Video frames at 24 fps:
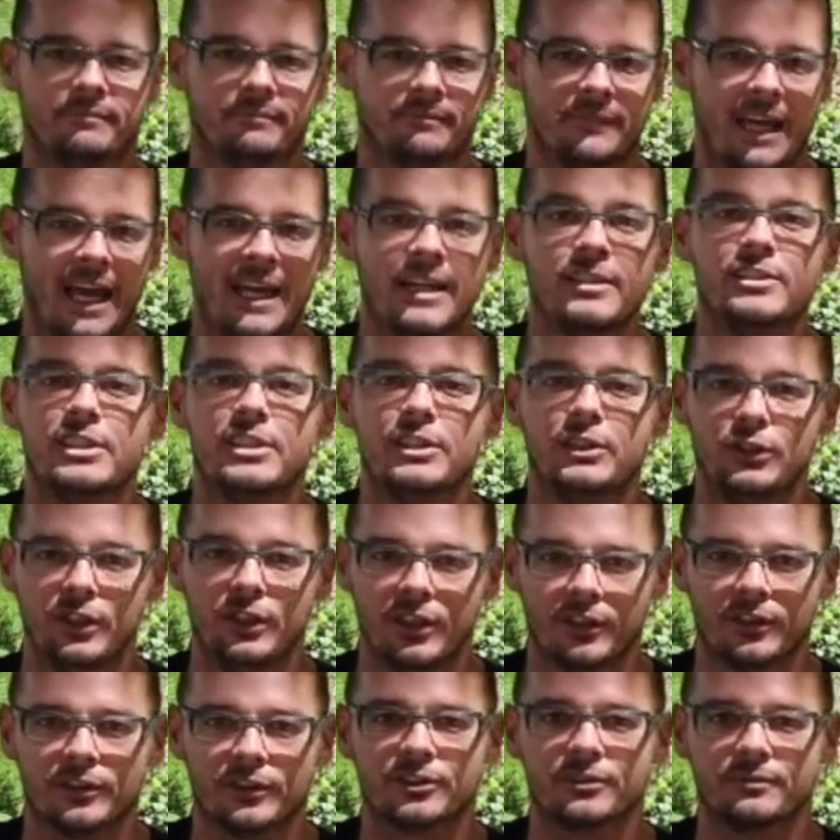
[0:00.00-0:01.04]
18
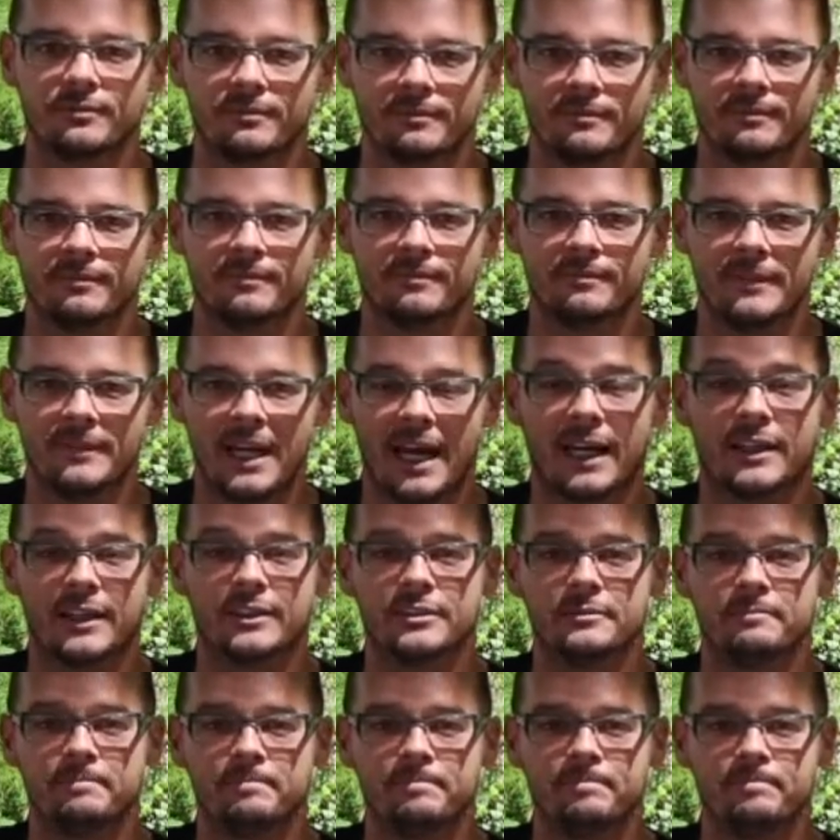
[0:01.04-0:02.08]
years. And
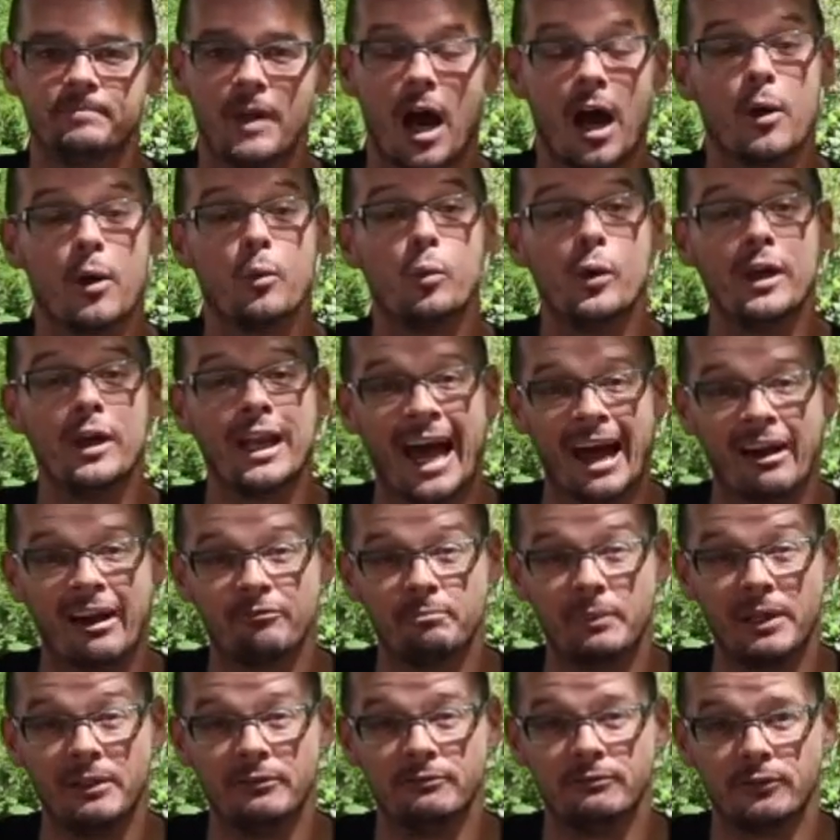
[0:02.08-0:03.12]
I will have
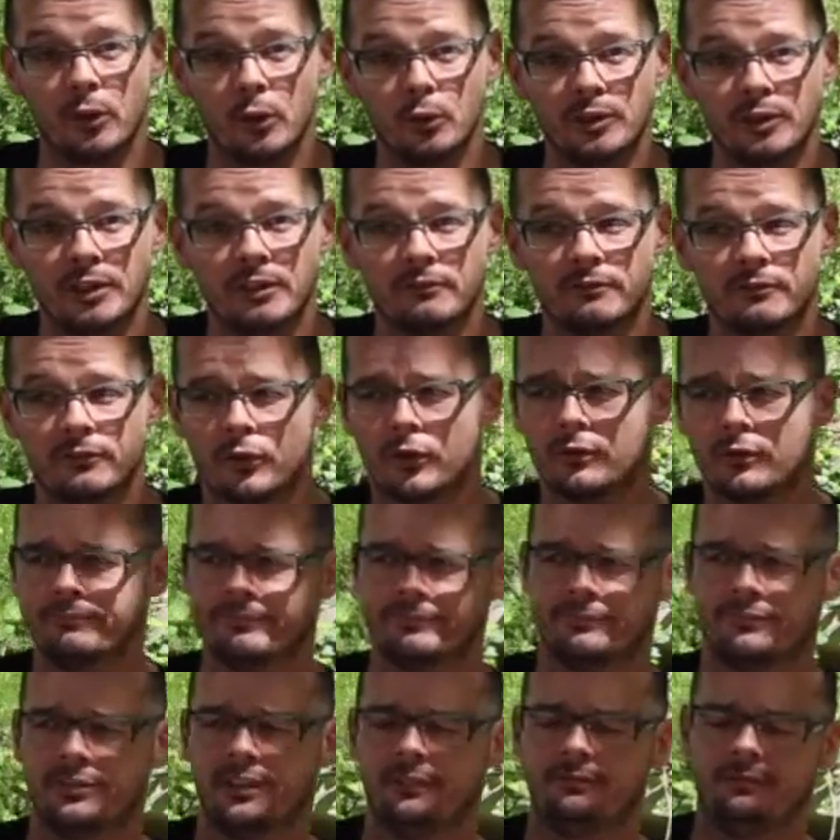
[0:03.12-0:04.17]
been voting for
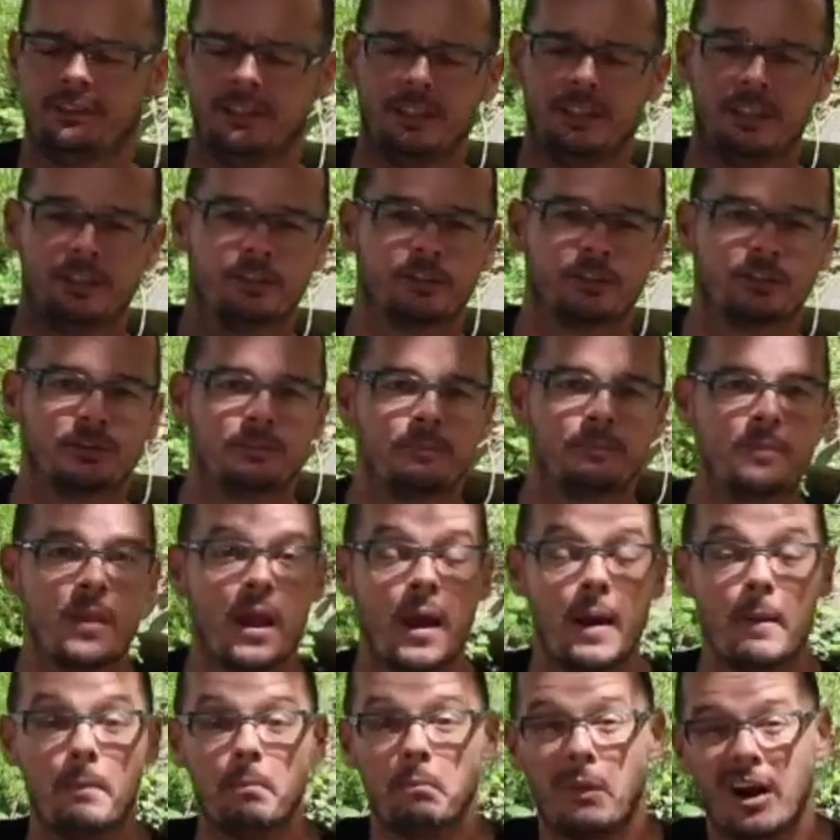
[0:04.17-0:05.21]
50 years
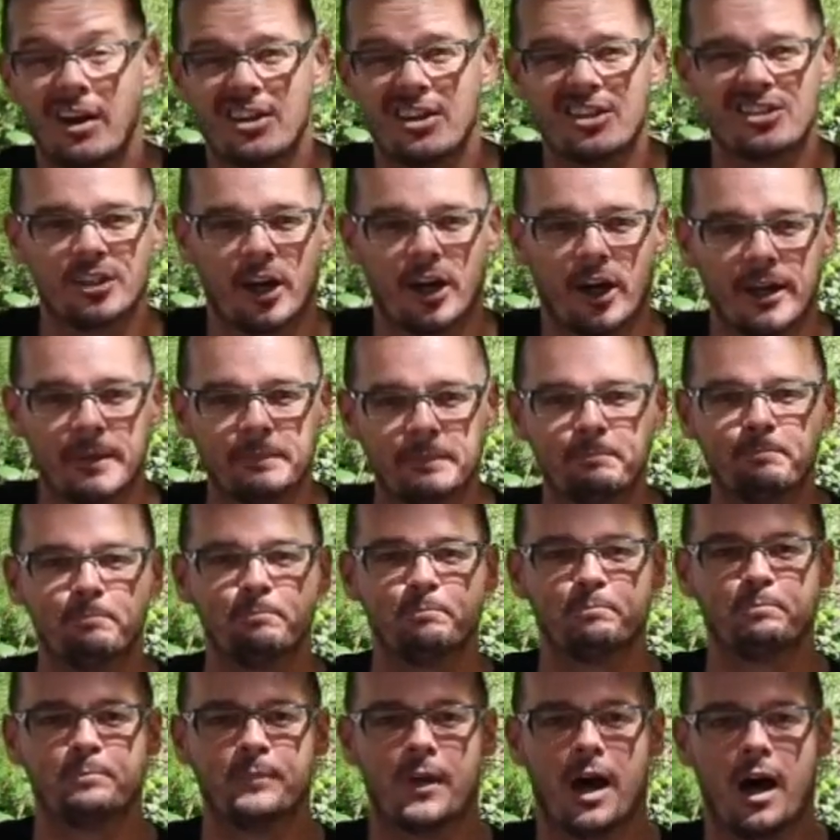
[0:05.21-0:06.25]
by the time
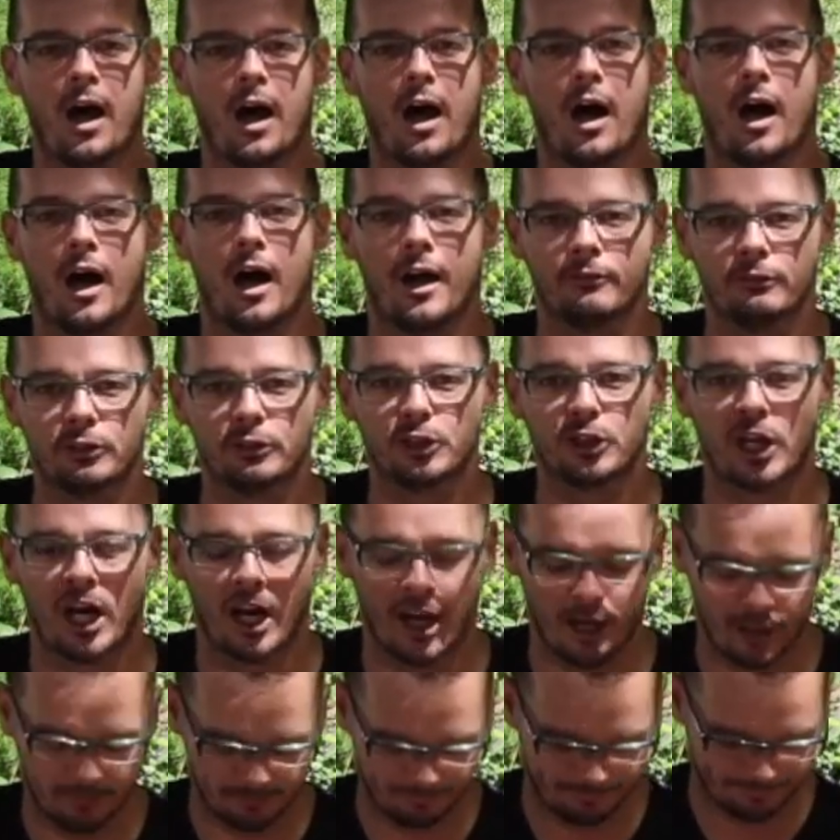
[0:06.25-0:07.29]
I retire.